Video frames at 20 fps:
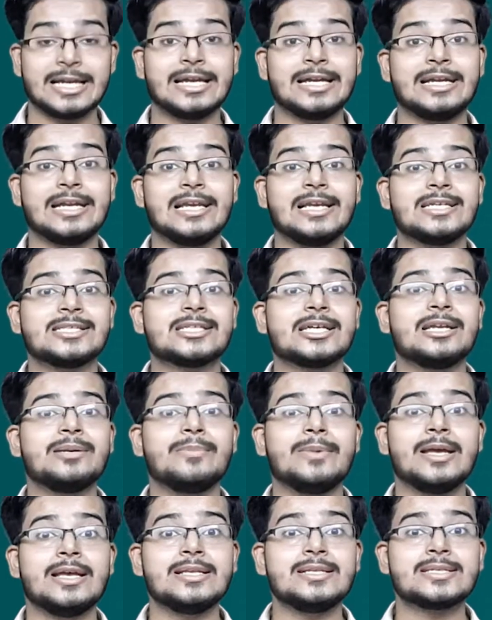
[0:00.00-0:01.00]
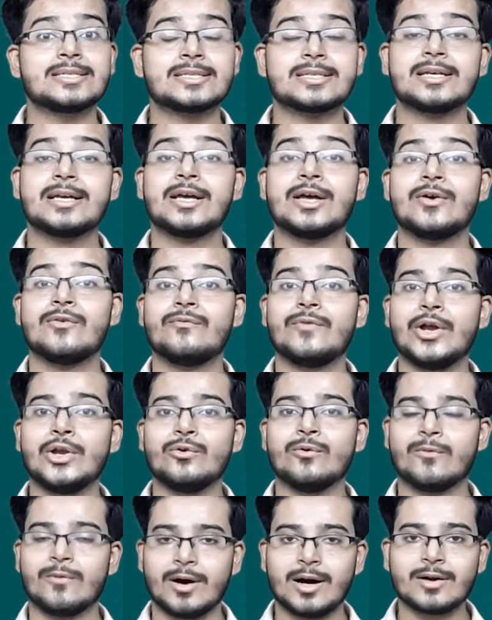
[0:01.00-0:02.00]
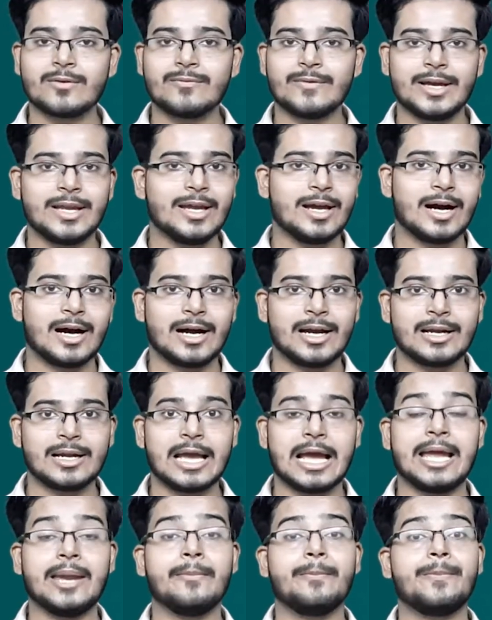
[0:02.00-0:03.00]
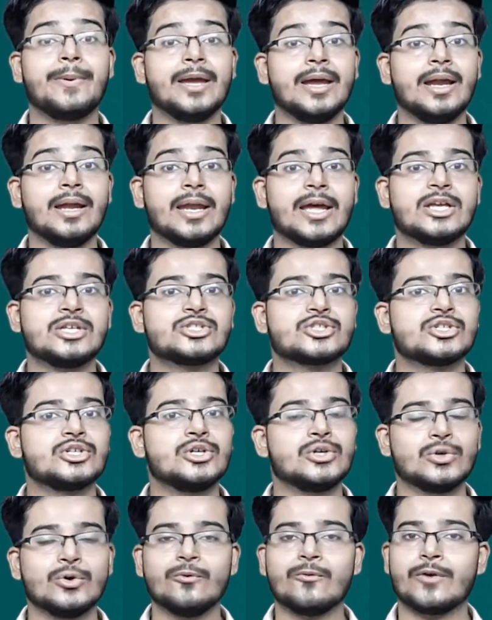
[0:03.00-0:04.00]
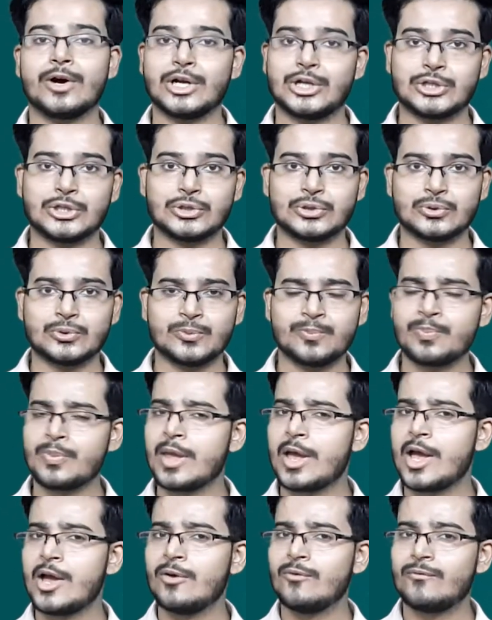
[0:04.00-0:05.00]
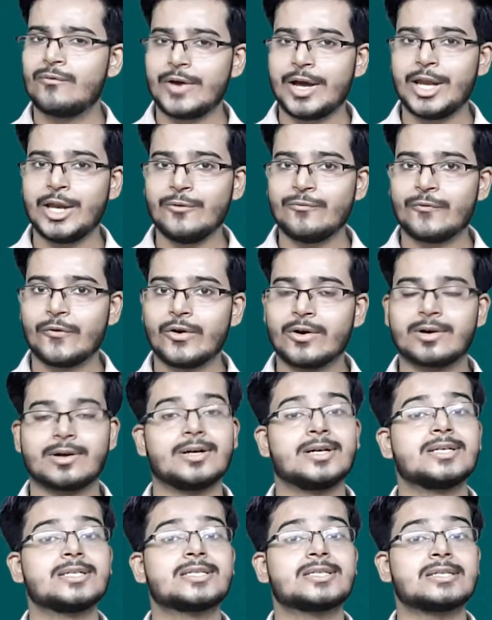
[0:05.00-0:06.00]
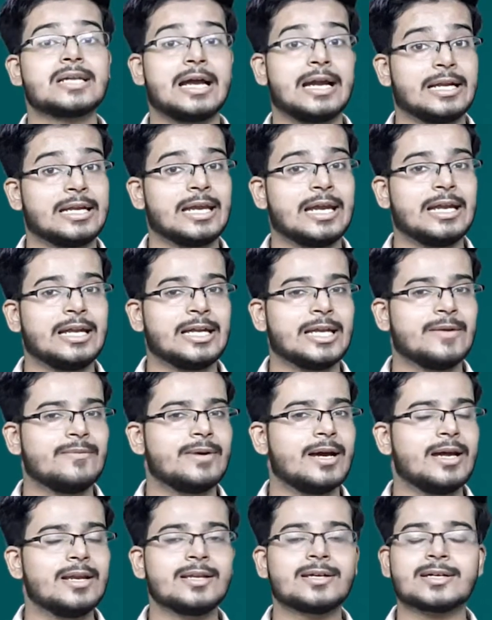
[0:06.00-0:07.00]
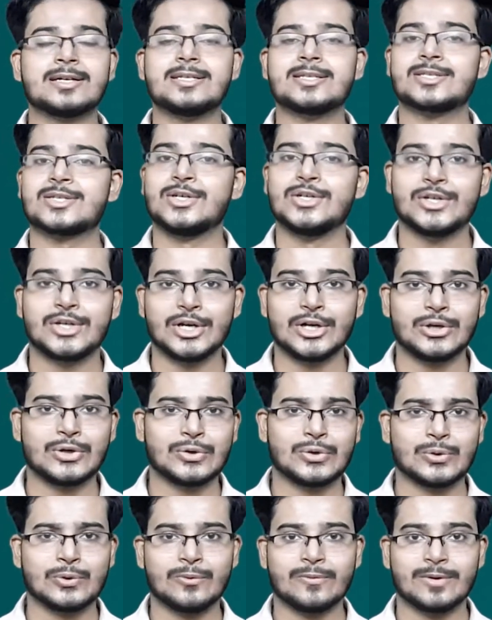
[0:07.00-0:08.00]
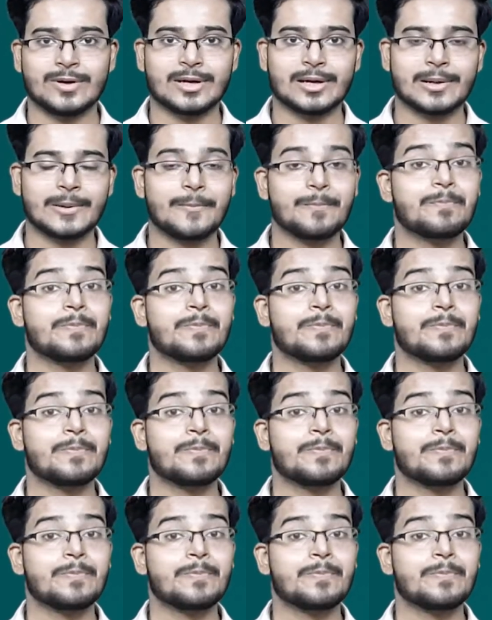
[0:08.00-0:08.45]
Diligent means when you work very hard and pay attention to what you do. Very focused, attentive and concentrated to your work.